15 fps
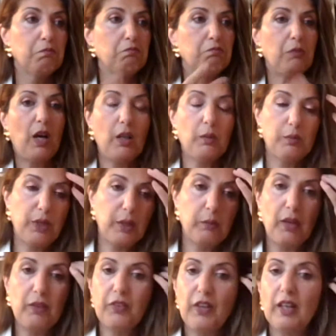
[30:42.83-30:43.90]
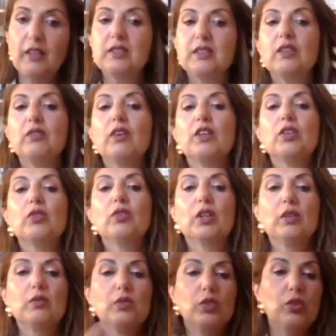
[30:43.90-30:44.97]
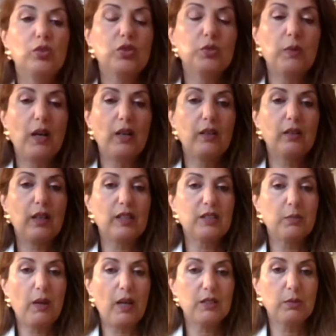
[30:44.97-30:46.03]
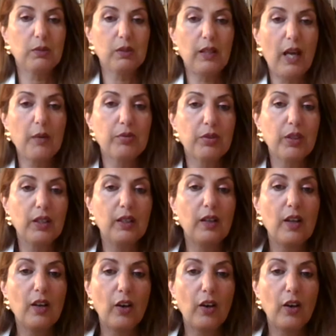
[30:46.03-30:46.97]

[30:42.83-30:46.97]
I'll bring my fragrances, whether you want to use my customizable library